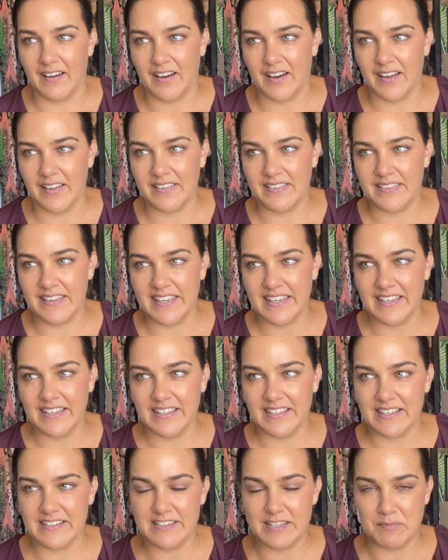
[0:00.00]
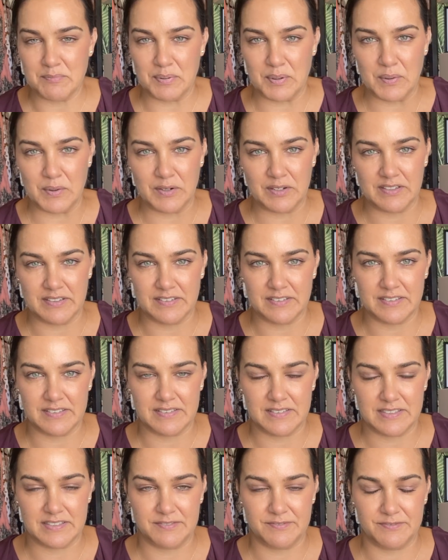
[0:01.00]
think it's important
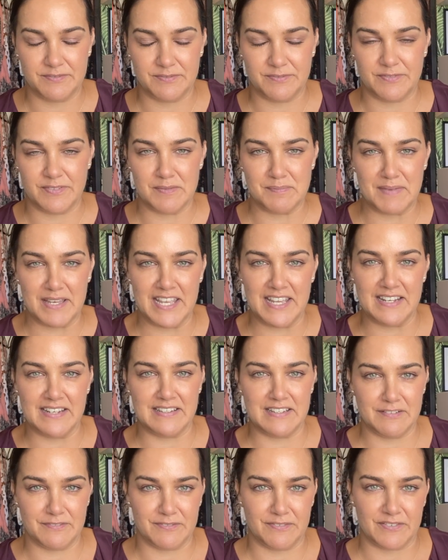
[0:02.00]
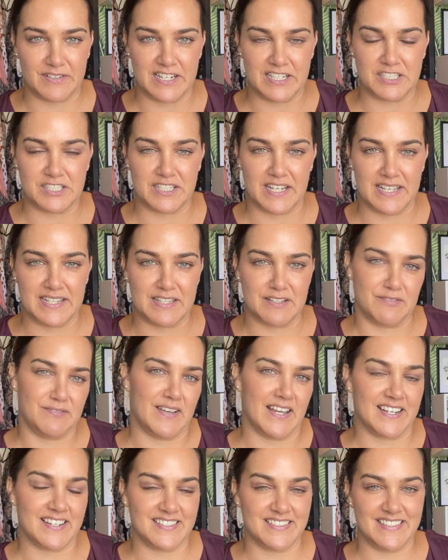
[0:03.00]
for me to differentiate the
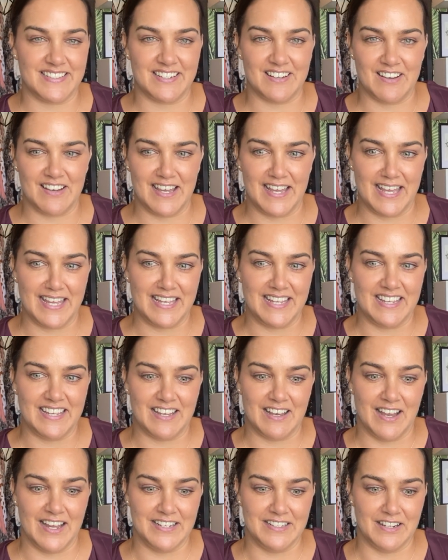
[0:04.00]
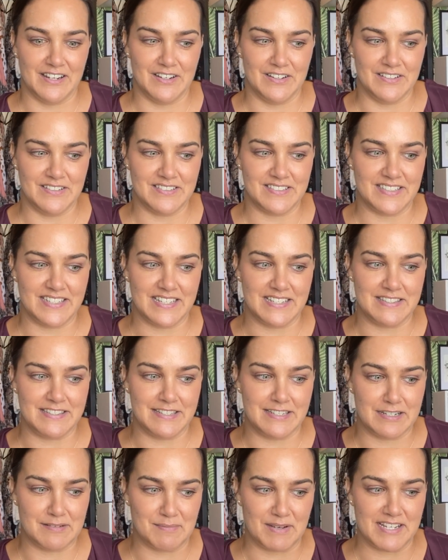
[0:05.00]
fact that I don't
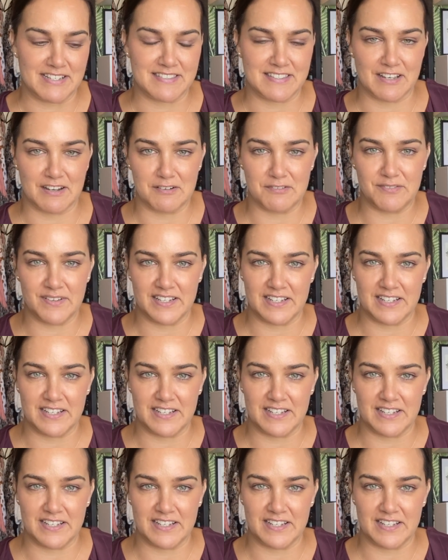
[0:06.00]
consider myself an